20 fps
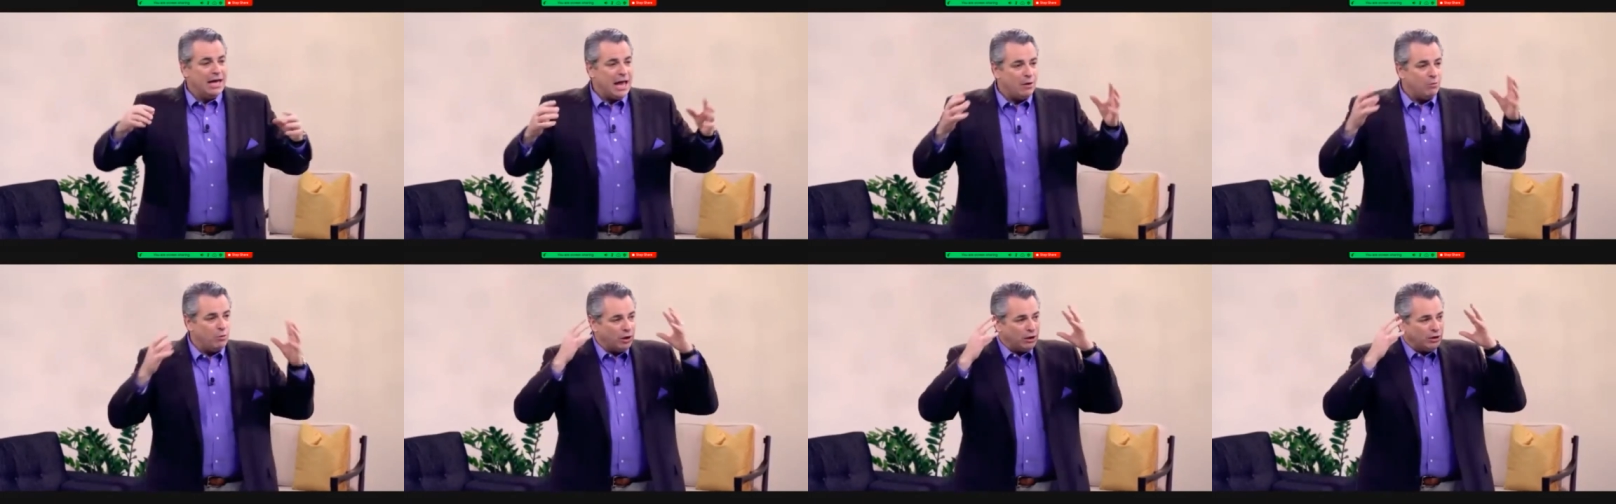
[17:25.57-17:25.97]

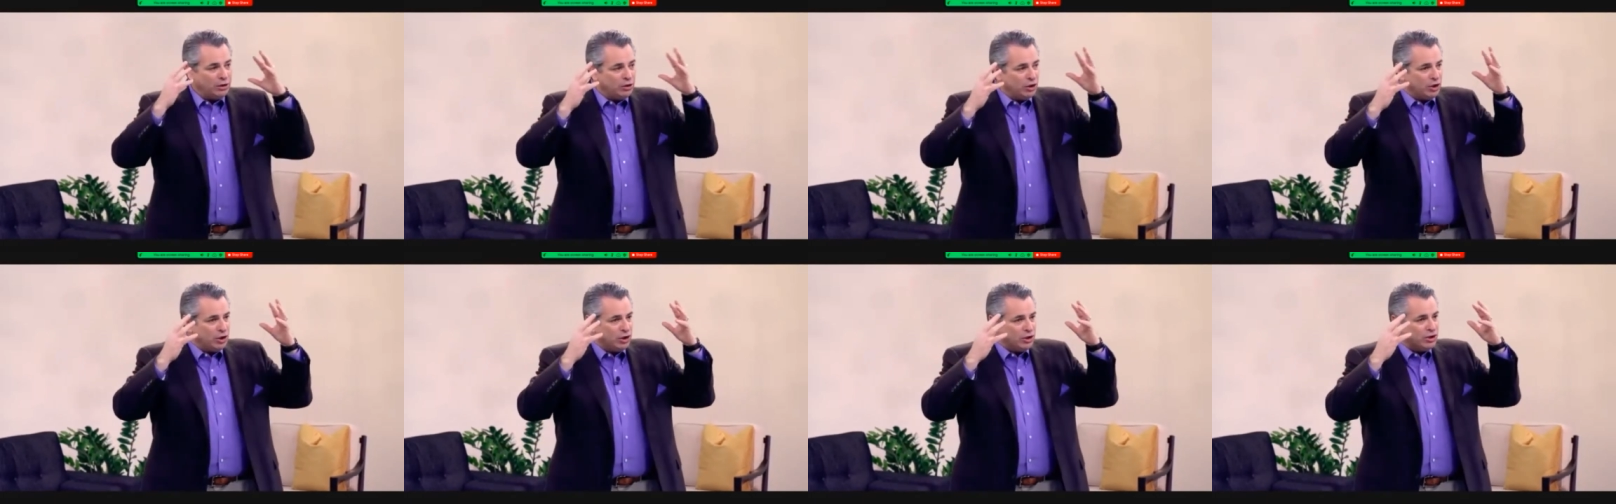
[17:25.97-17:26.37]
And what it
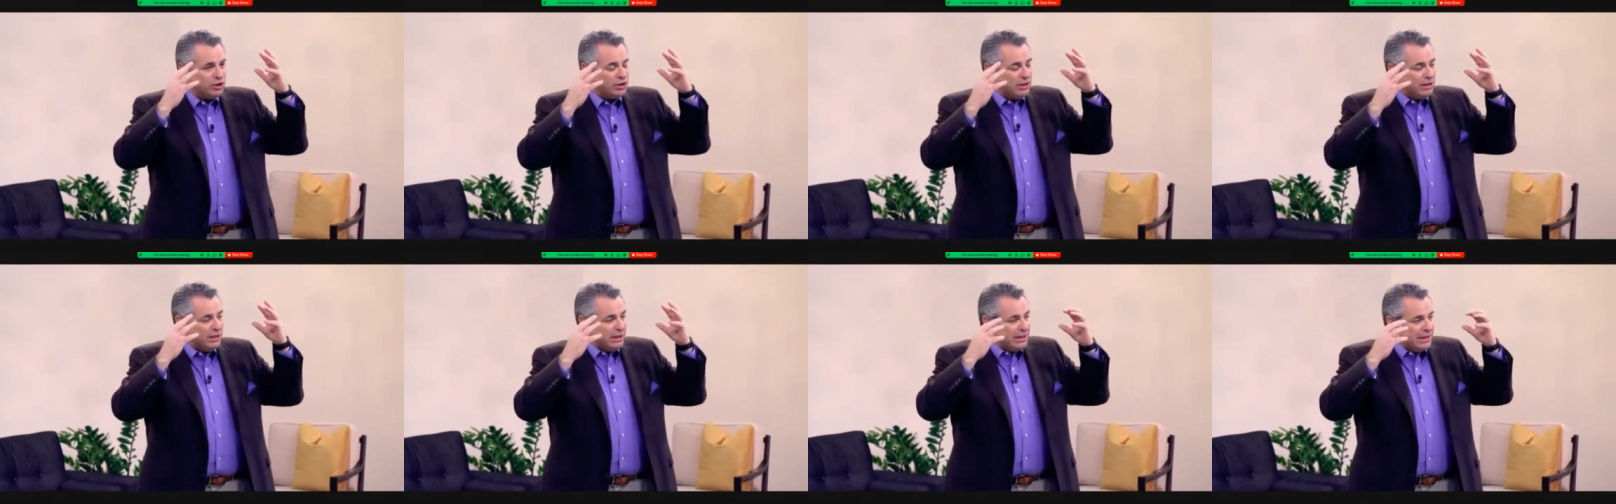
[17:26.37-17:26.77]

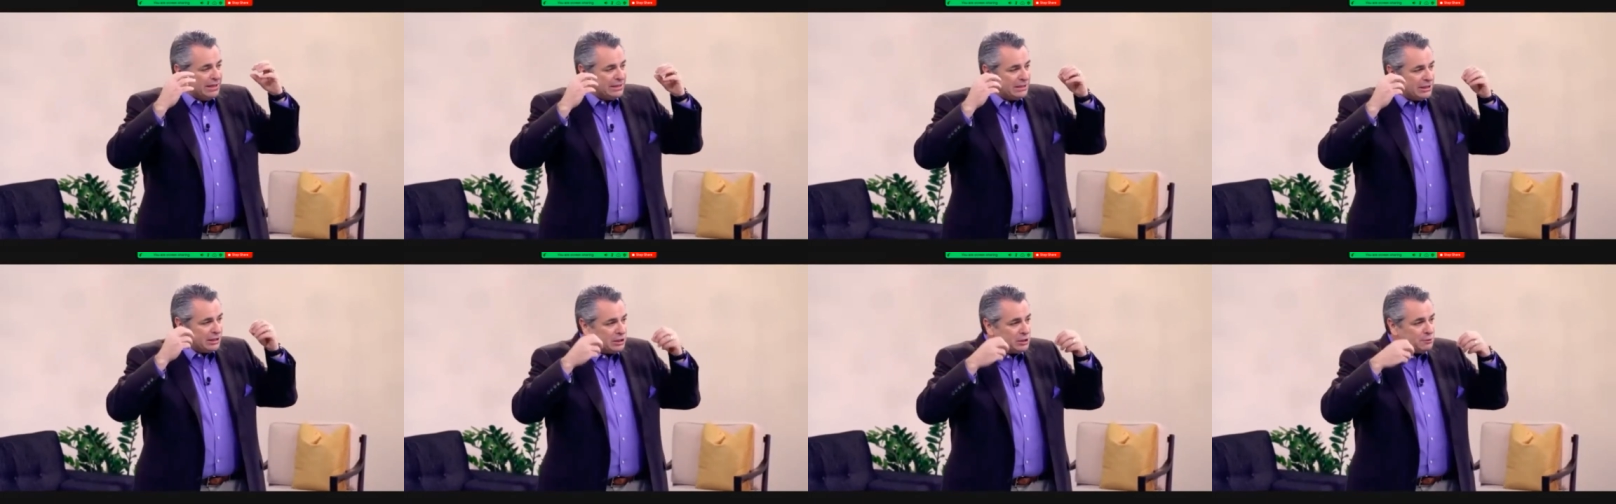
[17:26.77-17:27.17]
does
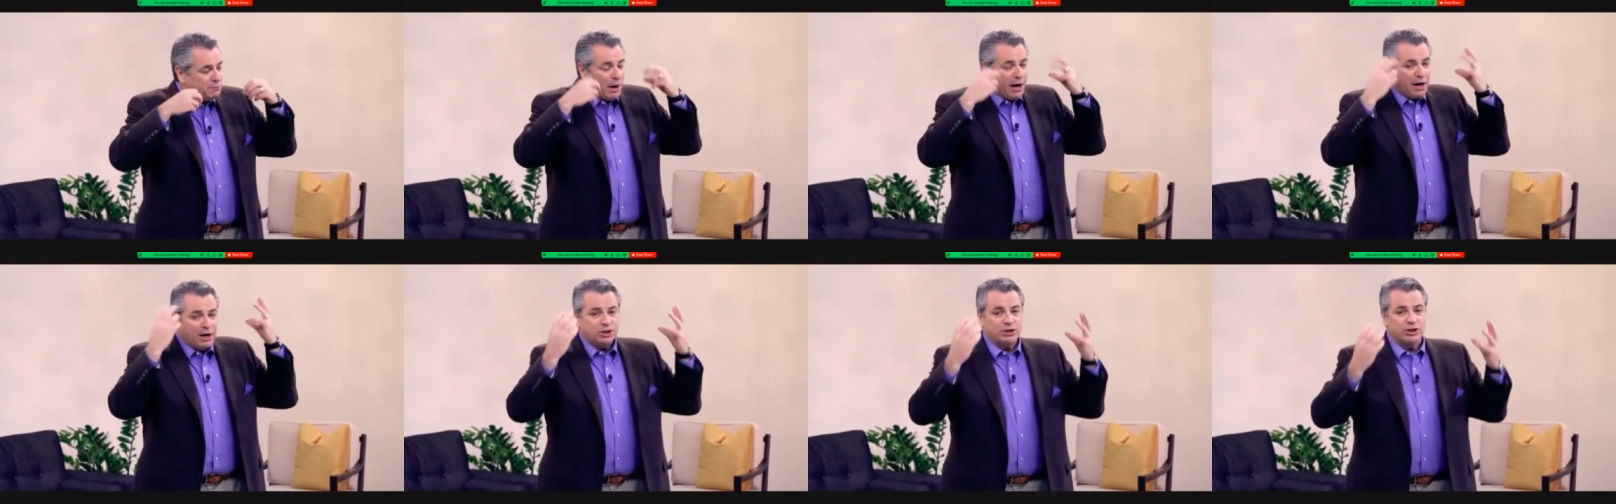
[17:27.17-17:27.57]
is it
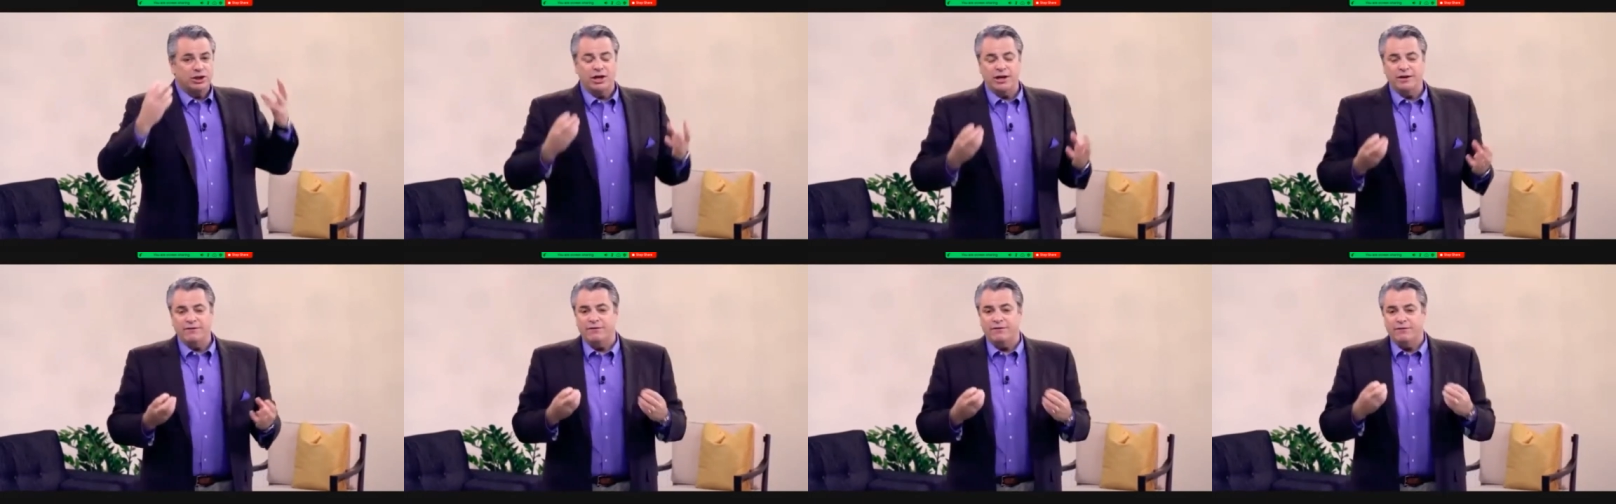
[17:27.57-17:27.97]
sparks to
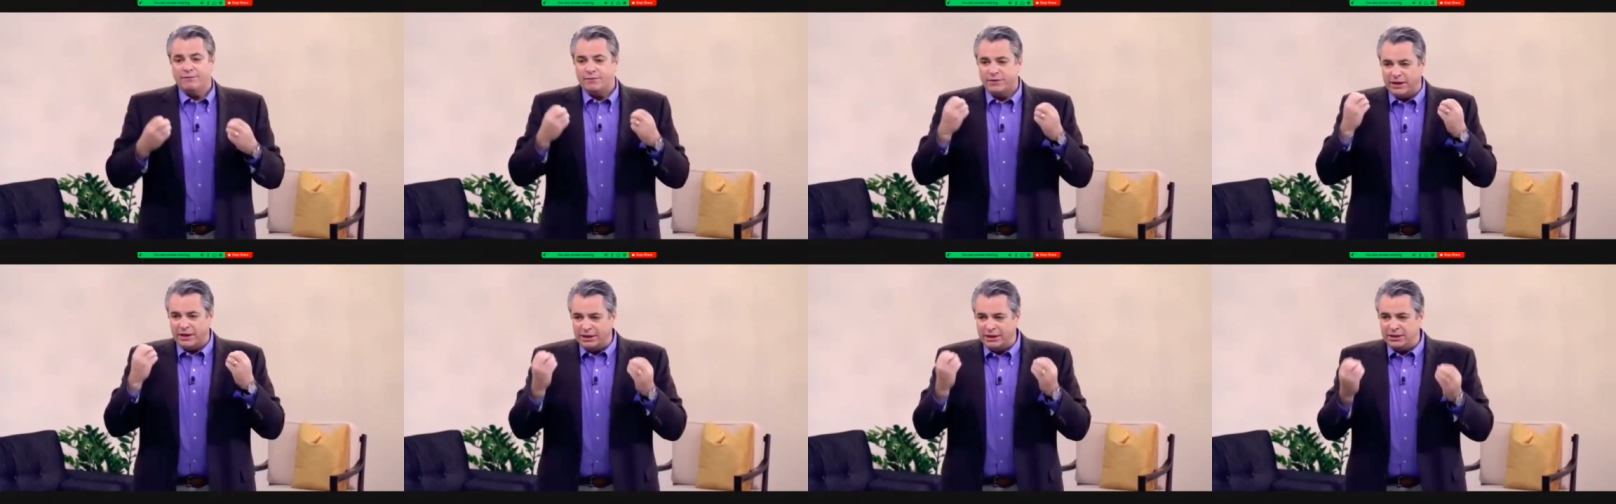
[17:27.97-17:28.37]
life
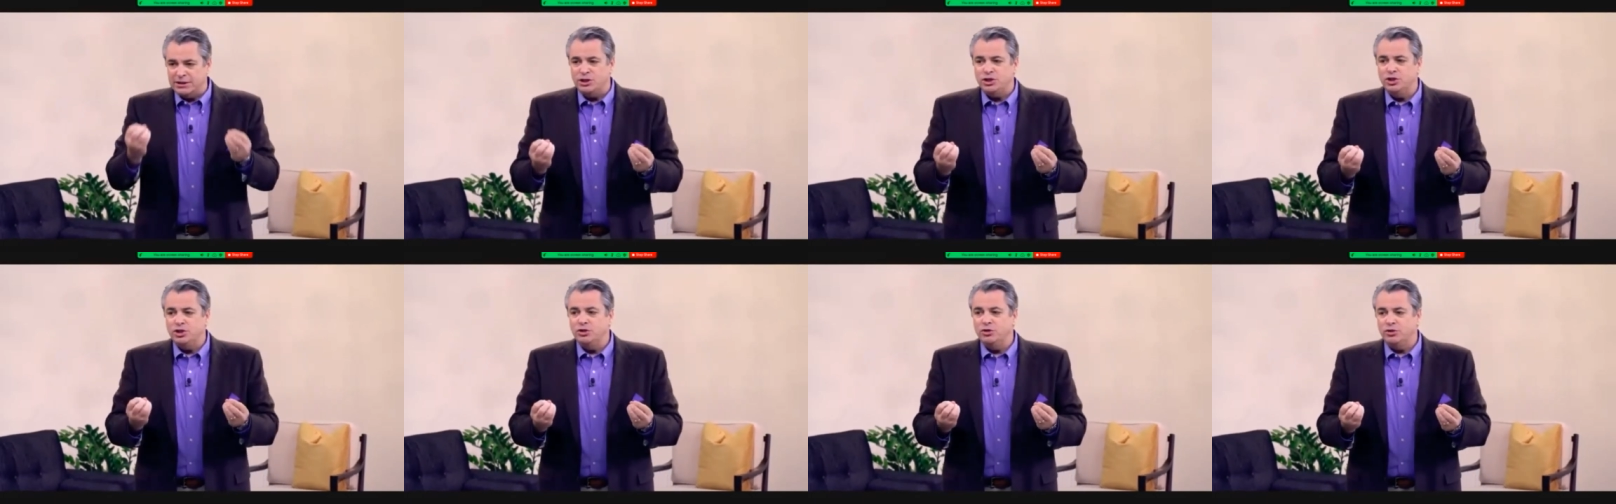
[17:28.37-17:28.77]
things
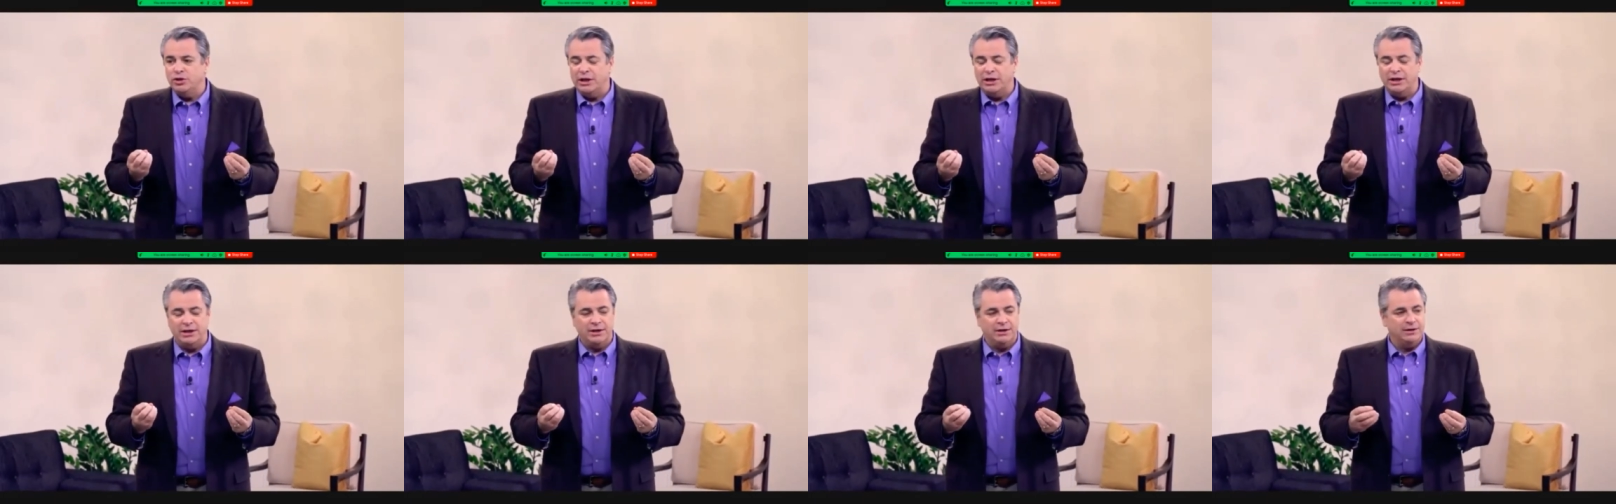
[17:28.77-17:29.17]
that you
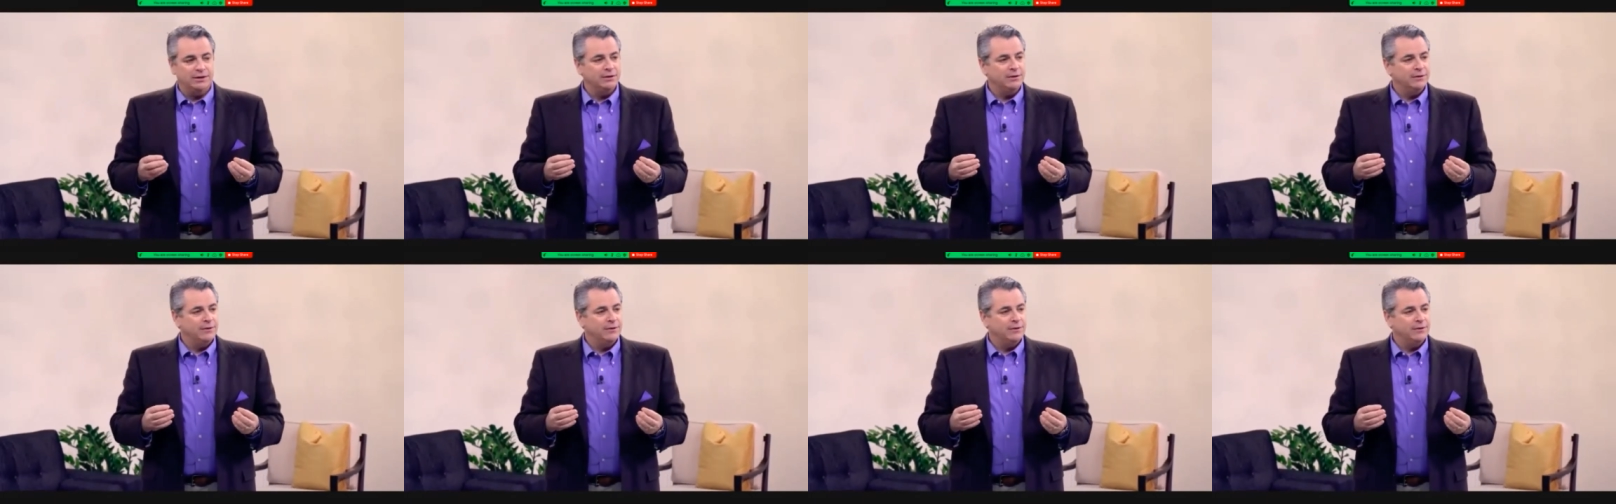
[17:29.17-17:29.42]
think,